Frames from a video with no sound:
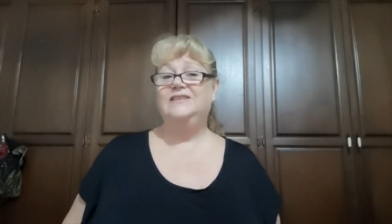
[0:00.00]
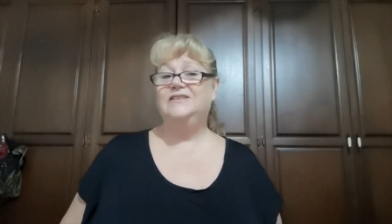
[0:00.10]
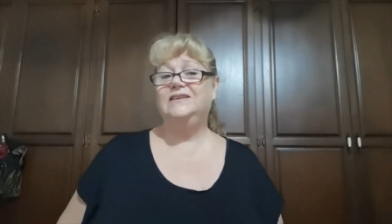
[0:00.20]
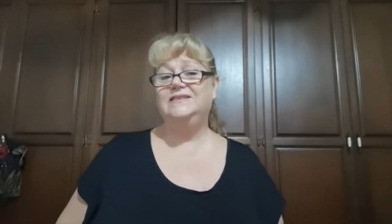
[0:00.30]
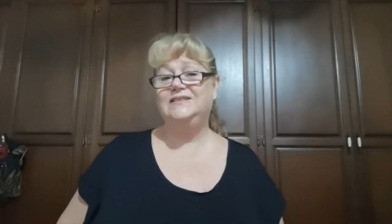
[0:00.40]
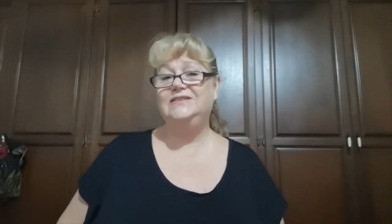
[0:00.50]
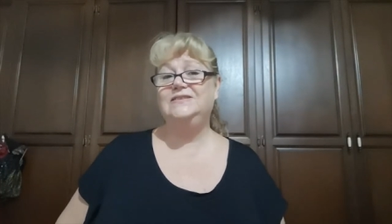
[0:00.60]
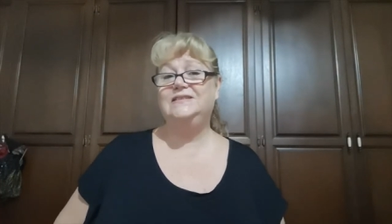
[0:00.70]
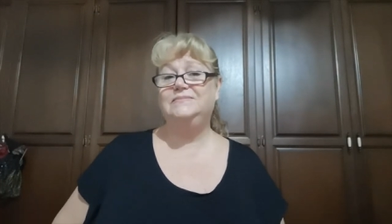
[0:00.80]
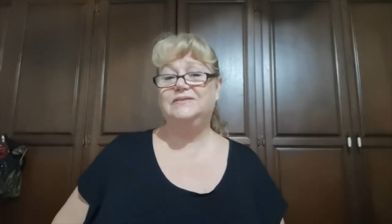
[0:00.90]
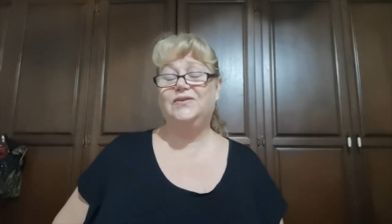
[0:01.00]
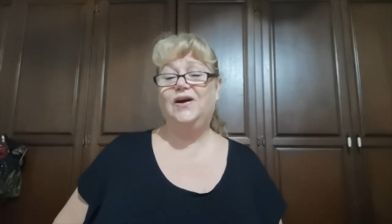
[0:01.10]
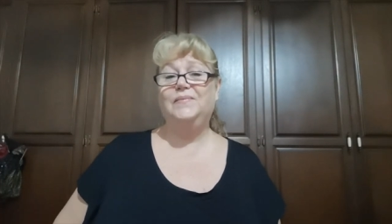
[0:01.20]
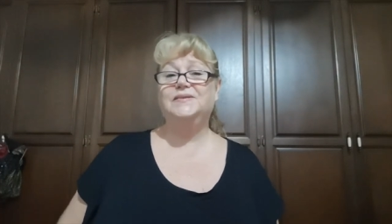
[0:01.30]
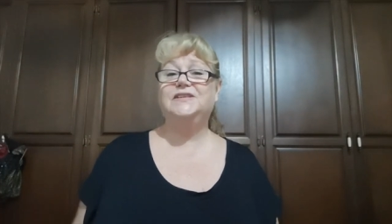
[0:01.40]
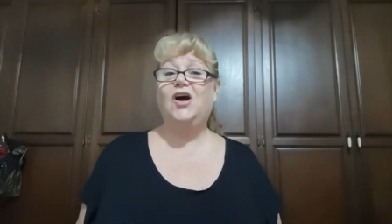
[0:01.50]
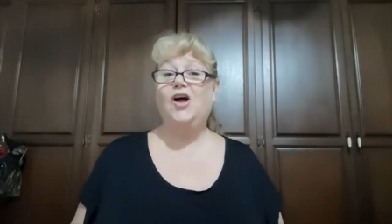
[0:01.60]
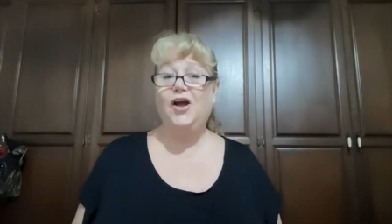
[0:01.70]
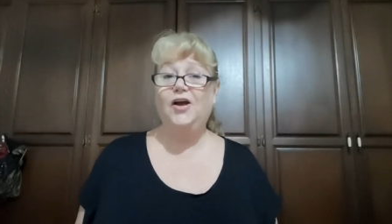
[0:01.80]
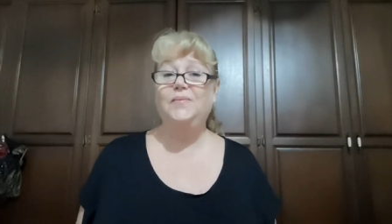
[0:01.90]
To those new subscribers,
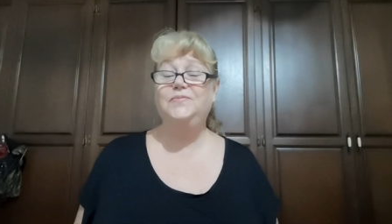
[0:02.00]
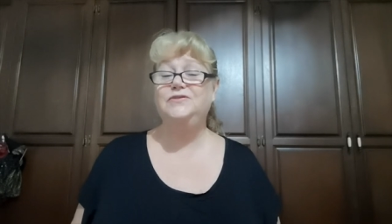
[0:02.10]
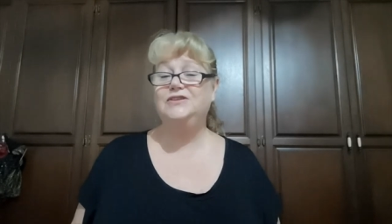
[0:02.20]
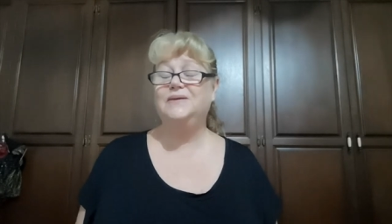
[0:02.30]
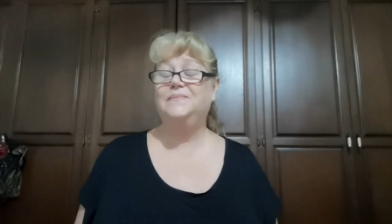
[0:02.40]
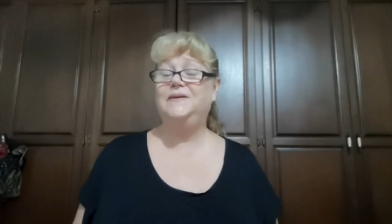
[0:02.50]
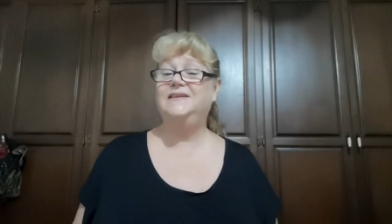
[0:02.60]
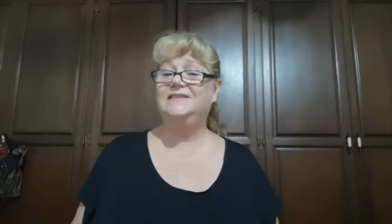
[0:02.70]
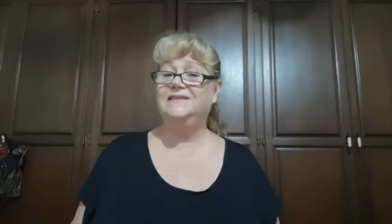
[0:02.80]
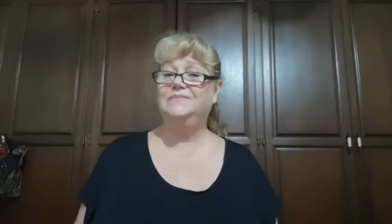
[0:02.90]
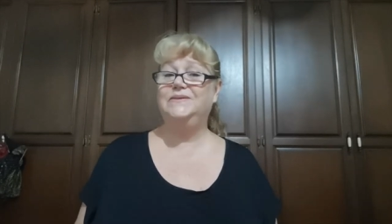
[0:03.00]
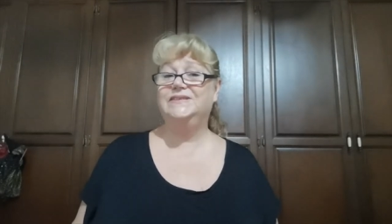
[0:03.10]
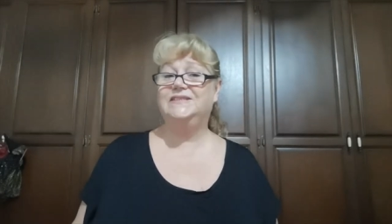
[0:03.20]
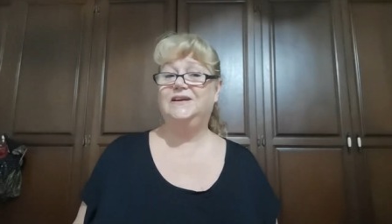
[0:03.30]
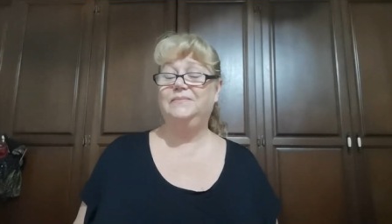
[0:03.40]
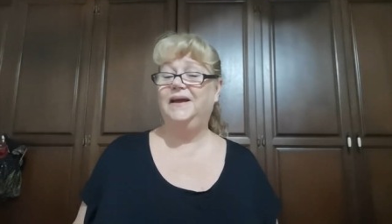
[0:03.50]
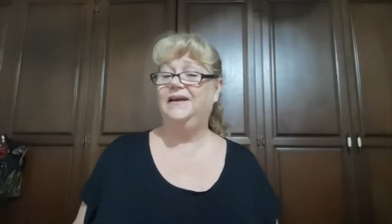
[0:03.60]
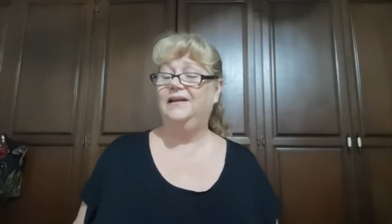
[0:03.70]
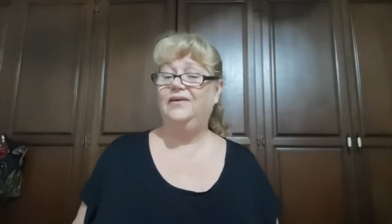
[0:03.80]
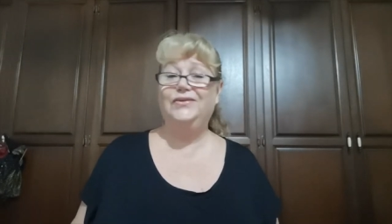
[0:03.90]
I hope you jump into the Best
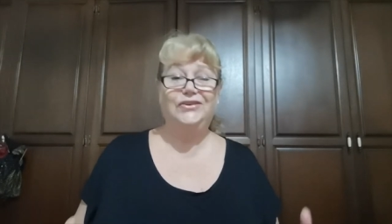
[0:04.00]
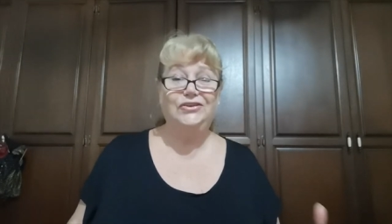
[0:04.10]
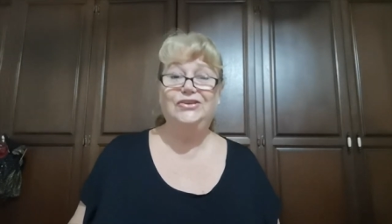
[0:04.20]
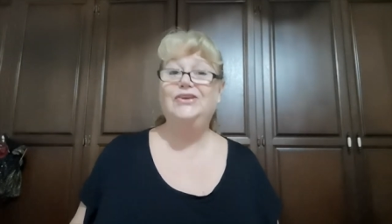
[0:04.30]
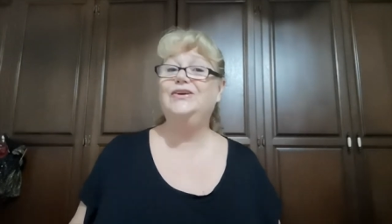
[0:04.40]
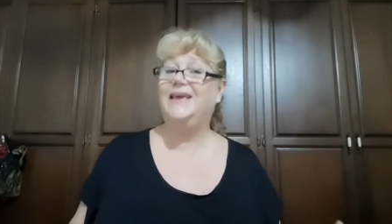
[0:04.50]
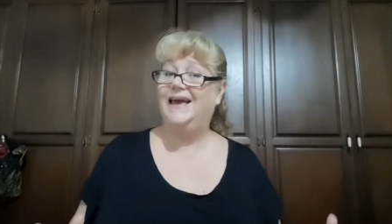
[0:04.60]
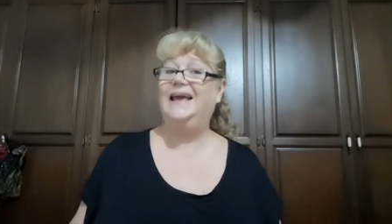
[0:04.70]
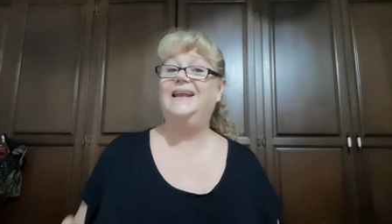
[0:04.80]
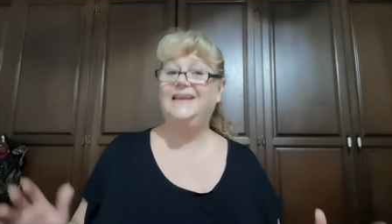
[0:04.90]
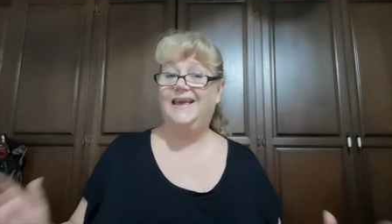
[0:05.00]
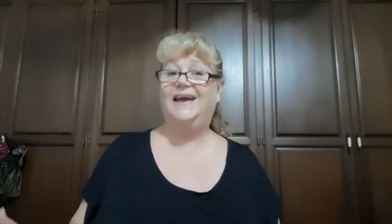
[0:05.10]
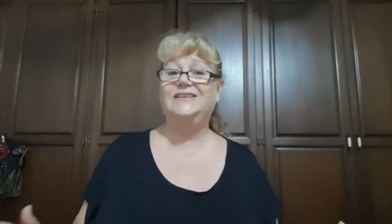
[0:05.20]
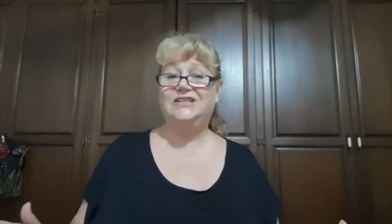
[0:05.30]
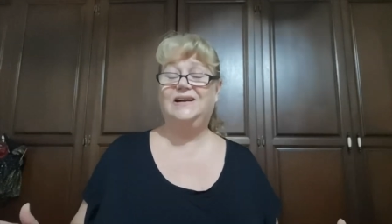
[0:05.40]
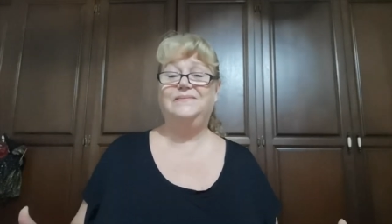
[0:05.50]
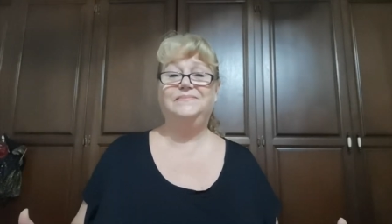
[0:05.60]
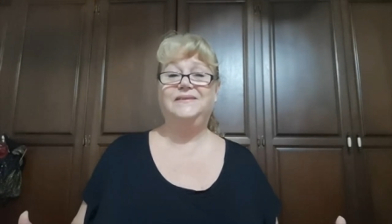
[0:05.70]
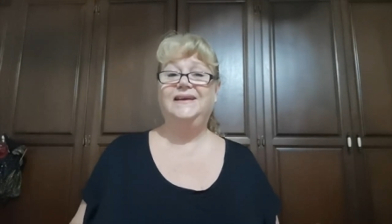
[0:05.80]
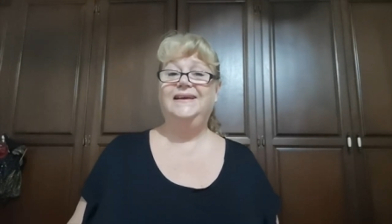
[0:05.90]
Make Long. You can catch
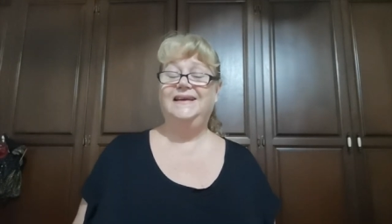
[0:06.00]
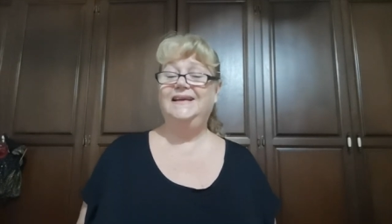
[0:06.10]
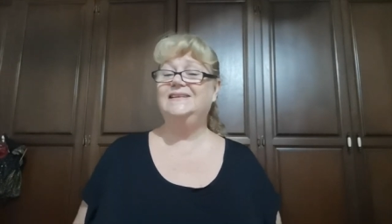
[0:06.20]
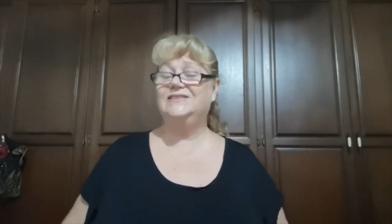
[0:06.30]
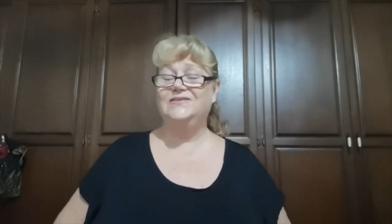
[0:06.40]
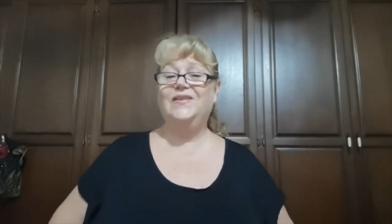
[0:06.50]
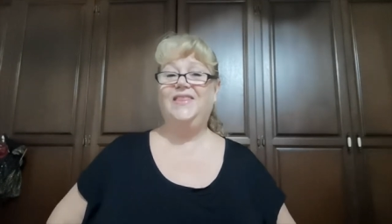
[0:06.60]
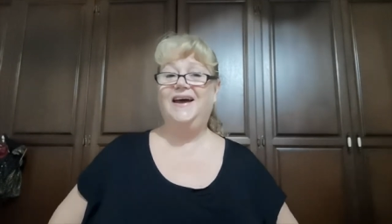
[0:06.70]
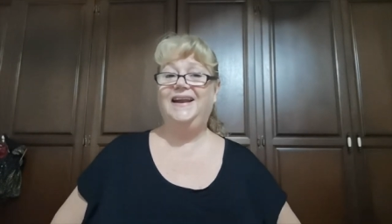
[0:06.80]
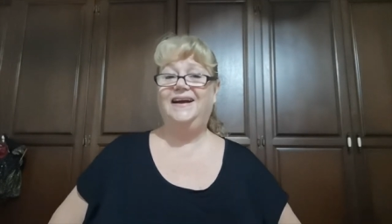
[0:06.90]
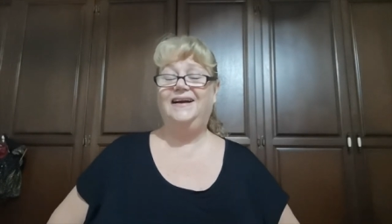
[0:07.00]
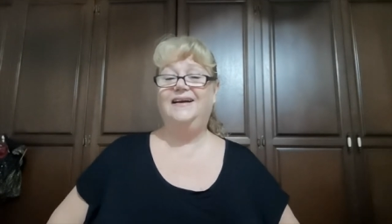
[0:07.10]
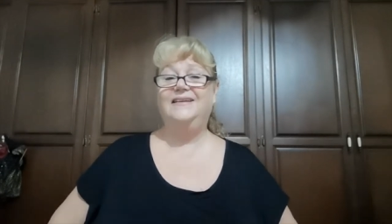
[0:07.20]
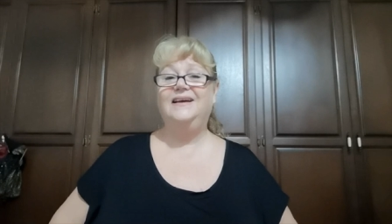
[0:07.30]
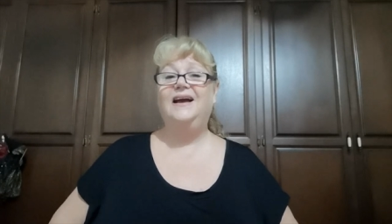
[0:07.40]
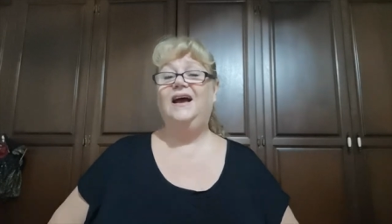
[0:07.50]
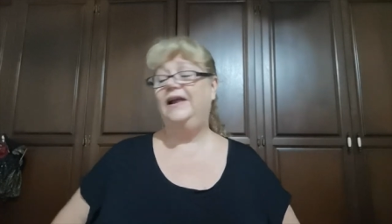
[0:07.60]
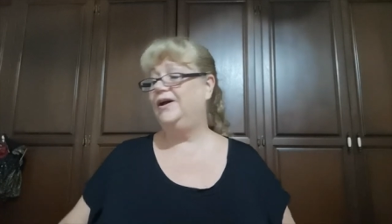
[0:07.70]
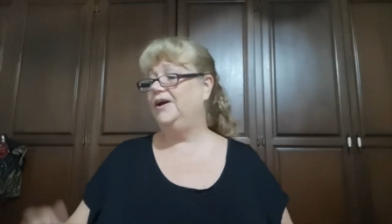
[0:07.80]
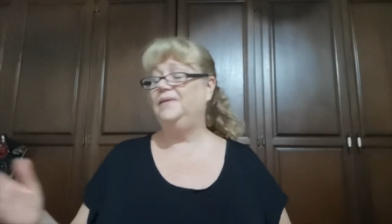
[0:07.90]
up. It's not that hard.
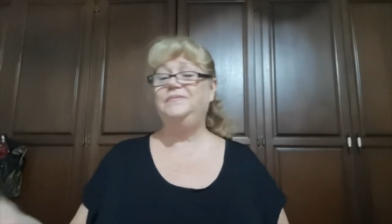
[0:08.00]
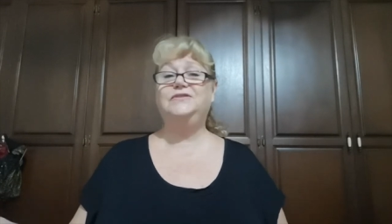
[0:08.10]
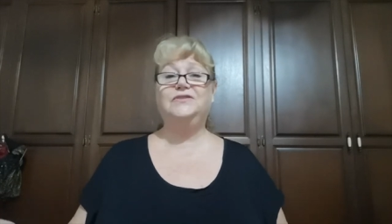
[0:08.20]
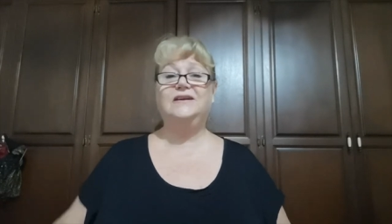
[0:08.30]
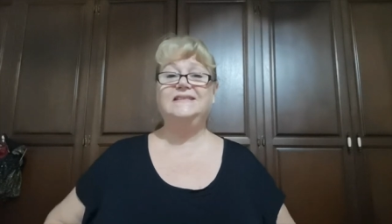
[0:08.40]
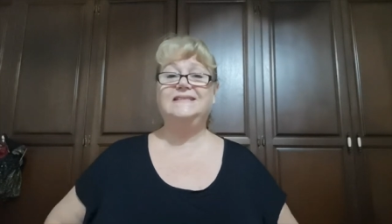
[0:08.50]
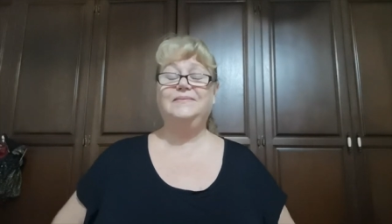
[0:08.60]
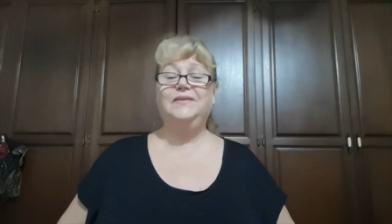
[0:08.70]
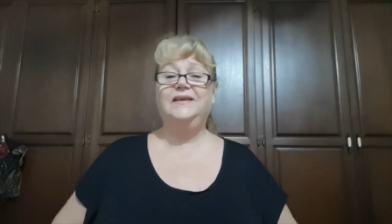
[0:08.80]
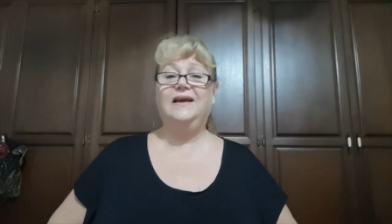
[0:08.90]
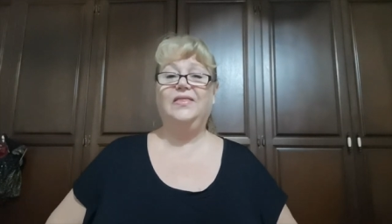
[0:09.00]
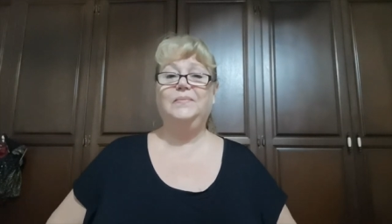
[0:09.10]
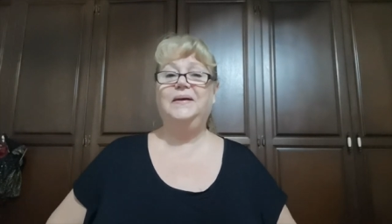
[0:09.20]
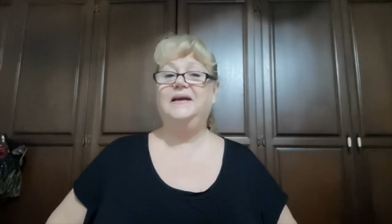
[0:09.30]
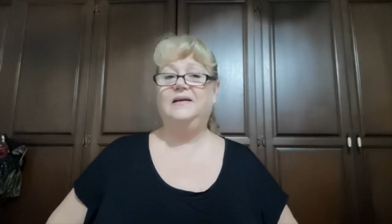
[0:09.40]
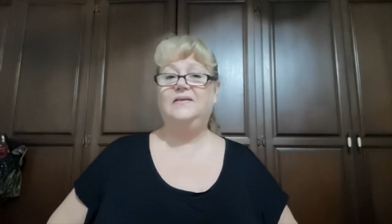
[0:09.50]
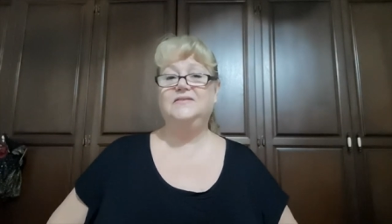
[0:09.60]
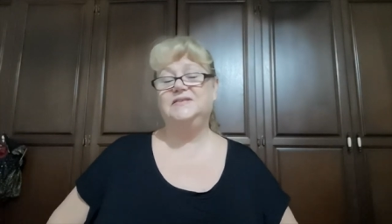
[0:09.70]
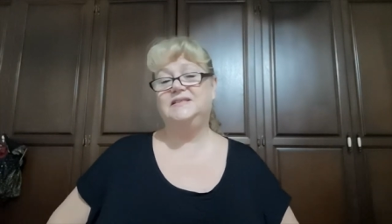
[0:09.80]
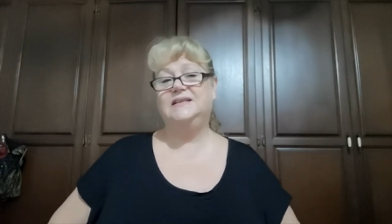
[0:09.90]
And I hope you try some of the other make
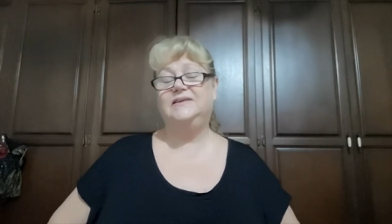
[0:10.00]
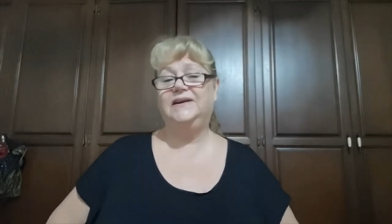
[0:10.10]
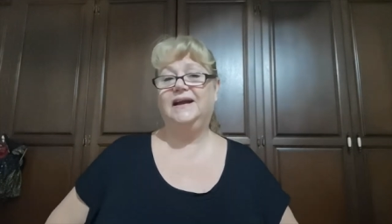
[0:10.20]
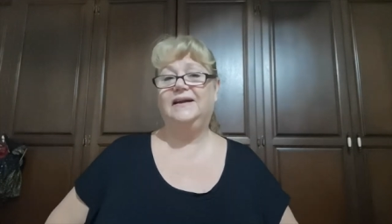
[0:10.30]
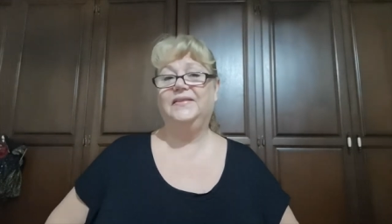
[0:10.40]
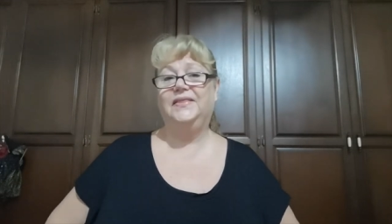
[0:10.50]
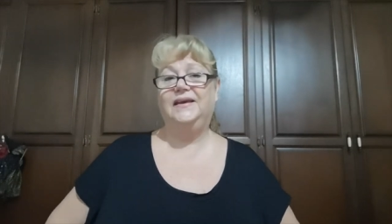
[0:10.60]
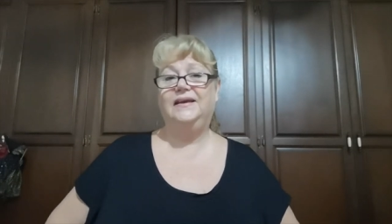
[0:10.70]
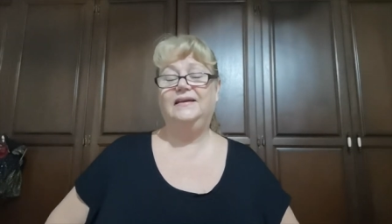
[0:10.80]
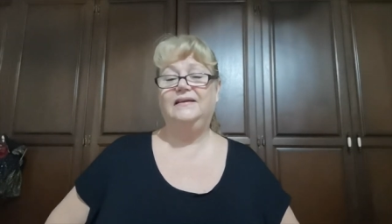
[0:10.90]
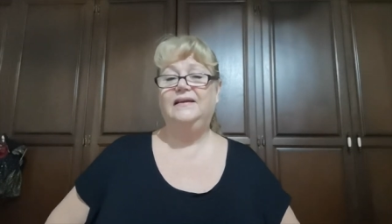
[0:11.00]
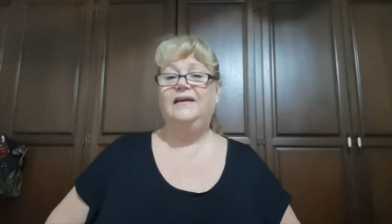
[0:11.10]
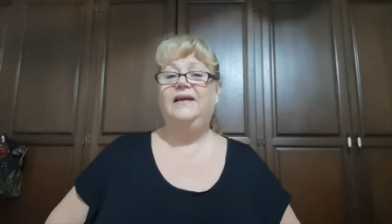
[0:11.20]
alongs that are out there.